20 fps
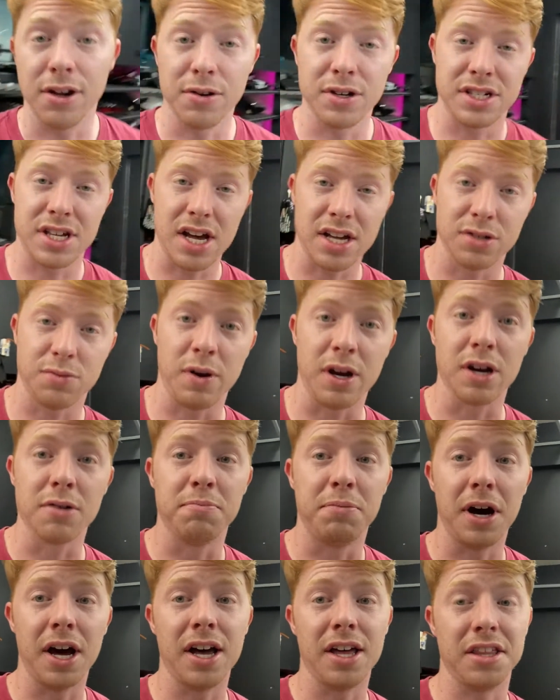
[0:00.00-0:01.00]
it sounds weird,
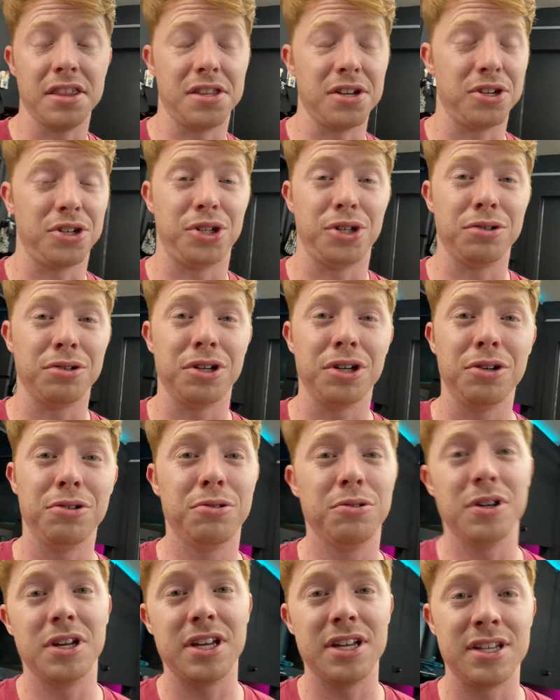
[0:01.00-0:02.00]
but the shoe
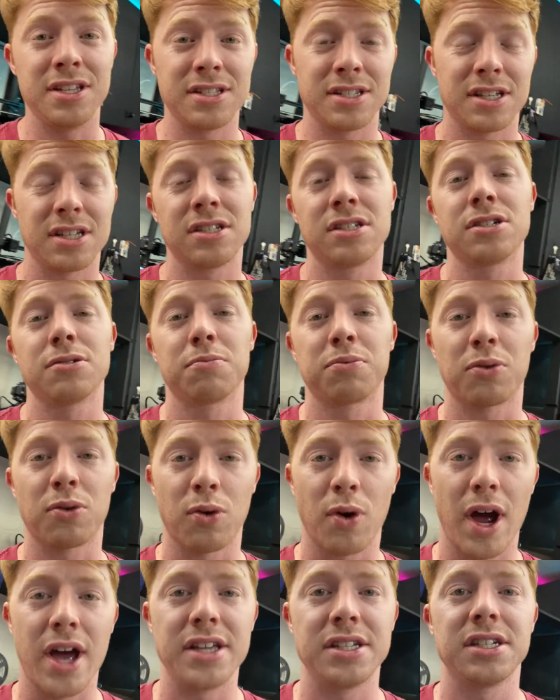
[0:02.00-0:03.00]
glue is
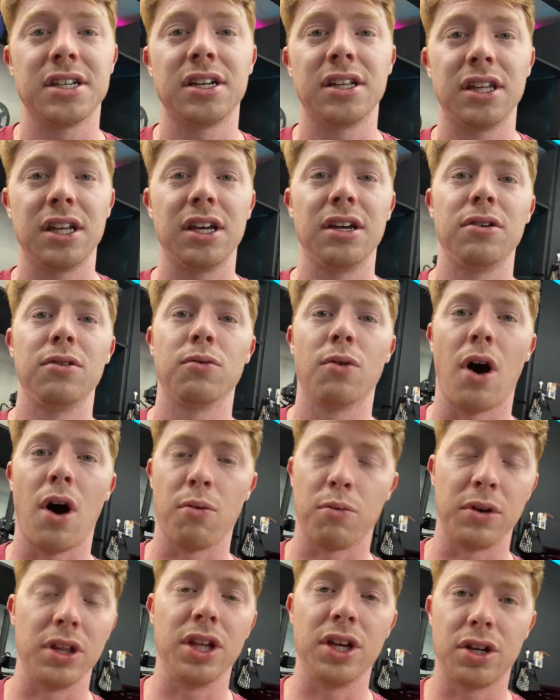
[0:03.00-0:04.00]
surprisingly a
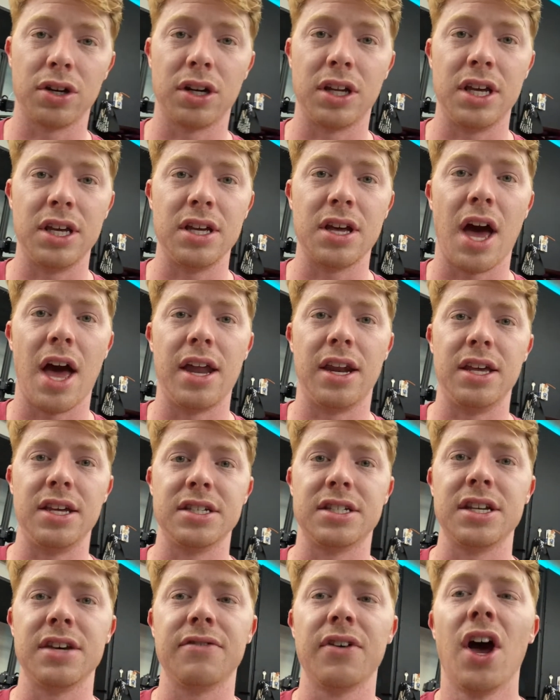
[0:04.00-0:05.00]
really good
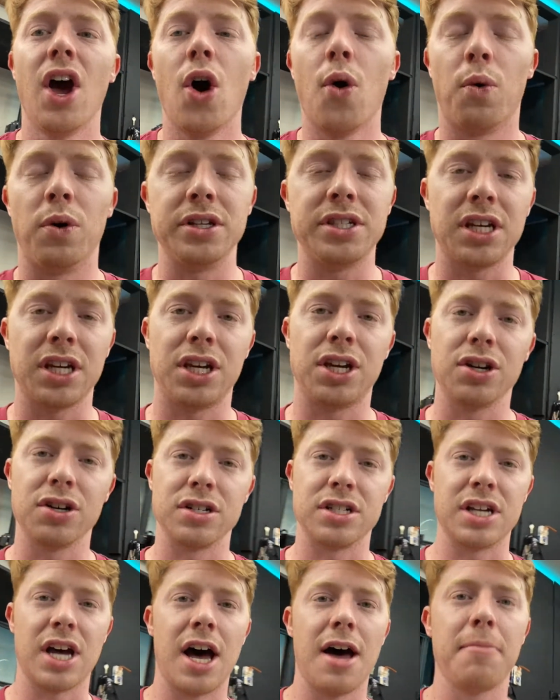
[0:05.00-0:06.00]
adhesive. Once it
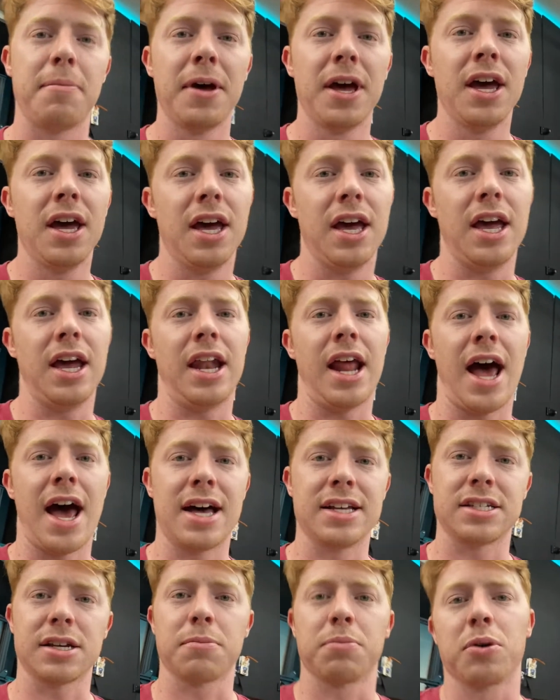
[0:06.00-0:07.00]
cures up, it
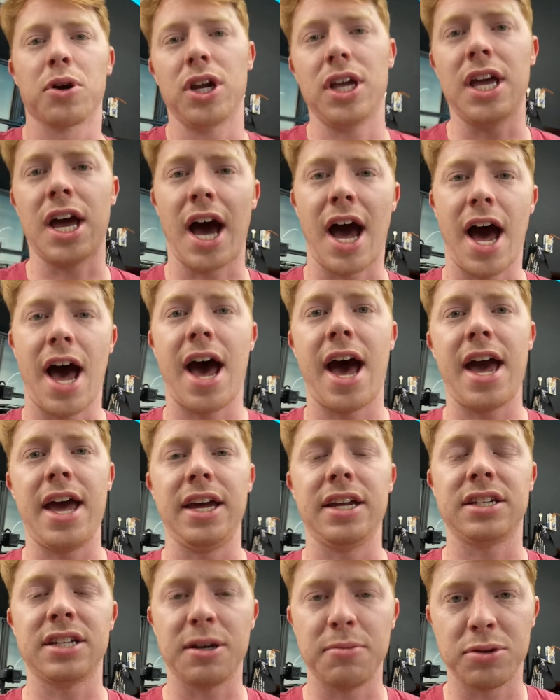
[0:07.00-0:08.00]
has a pretty
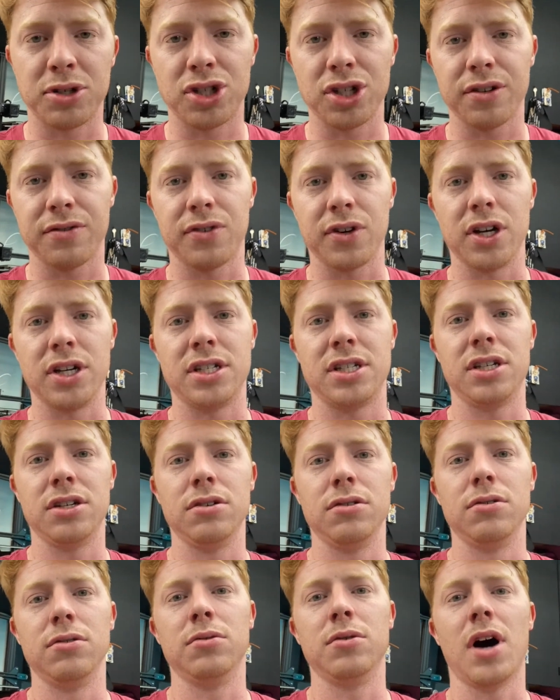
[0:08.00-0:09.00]
high temperature for it
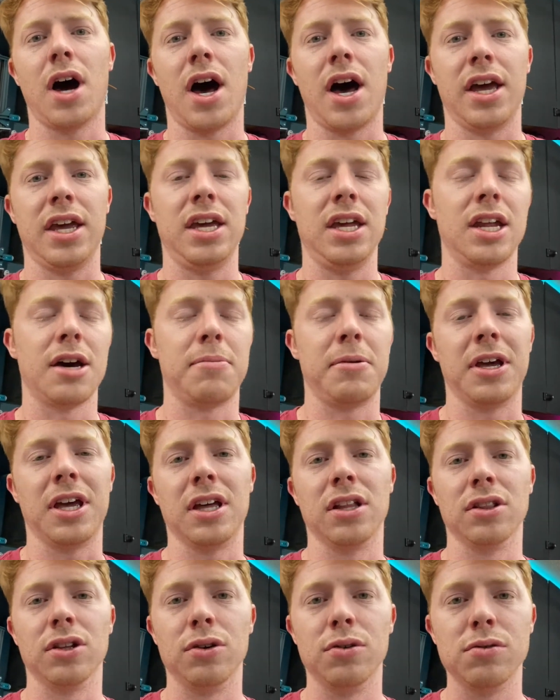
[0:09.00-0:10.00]
to heat up and
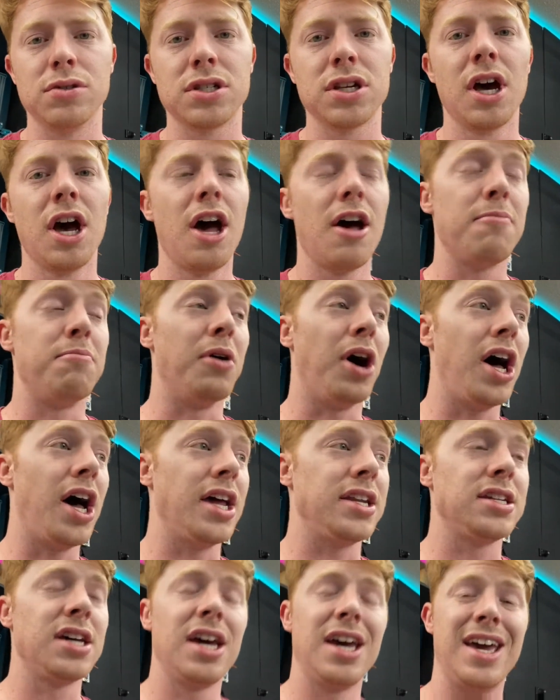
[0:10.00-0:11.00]
get loose,
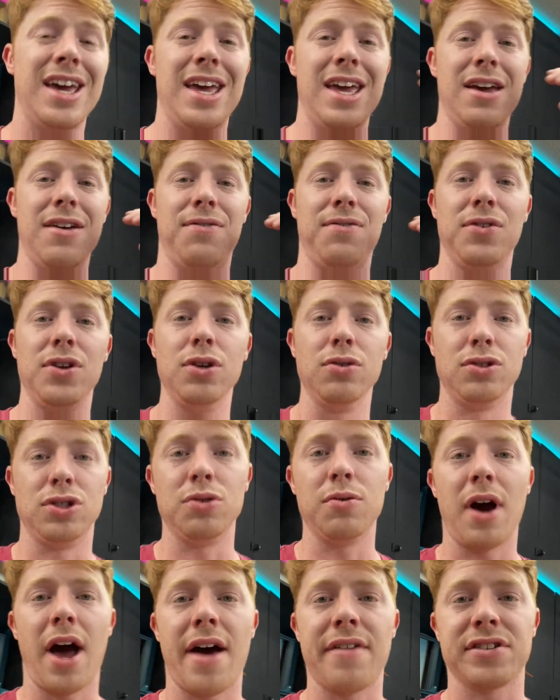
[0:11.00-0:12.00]
but if you
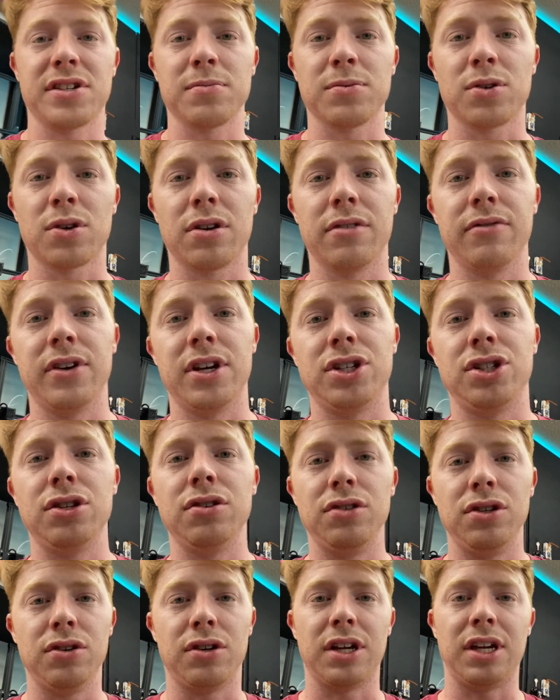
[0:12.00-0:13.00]
do have some sort of issue,
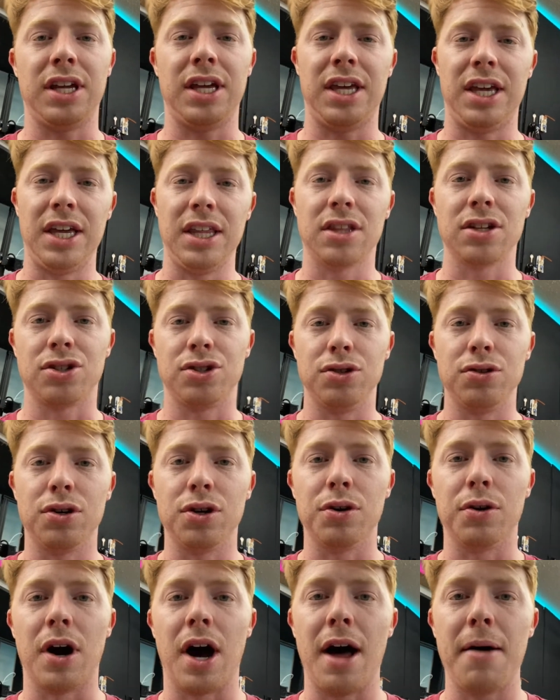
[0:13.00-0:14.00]
you can heat the shoe
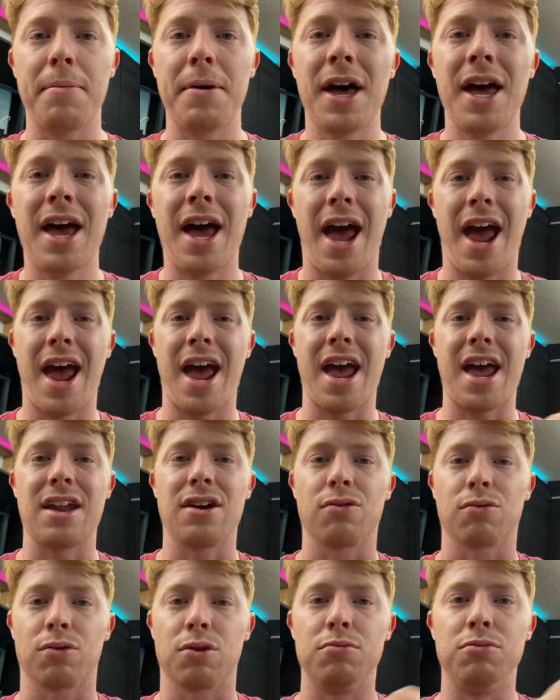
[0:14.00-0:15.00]
glue up
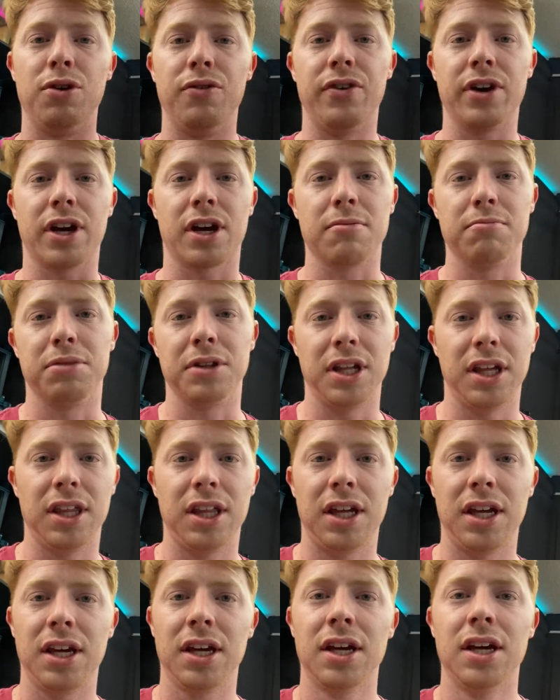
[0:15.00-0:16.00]
and remove it
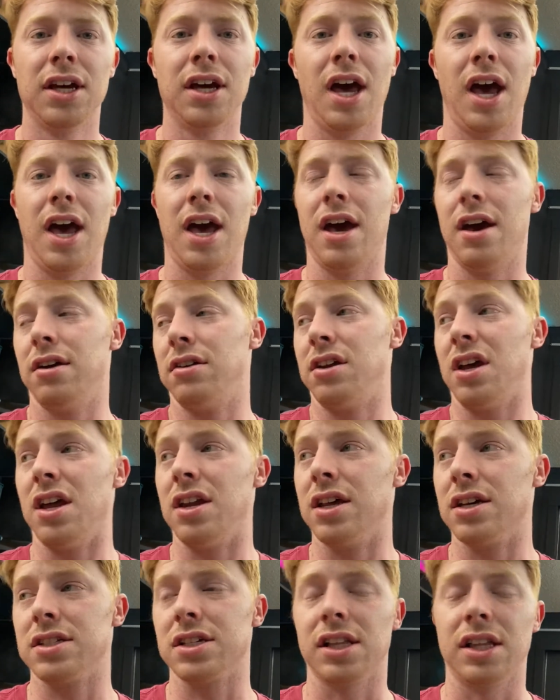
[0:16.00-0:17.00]
completely, and it
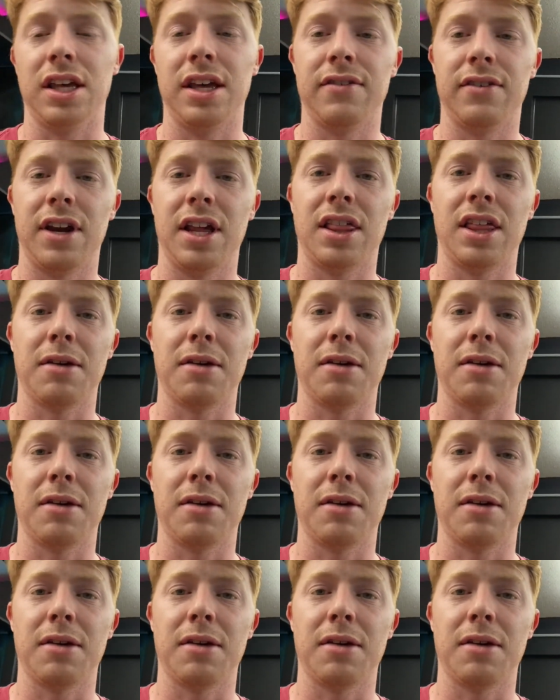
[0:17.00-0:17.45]
doesn't leave anything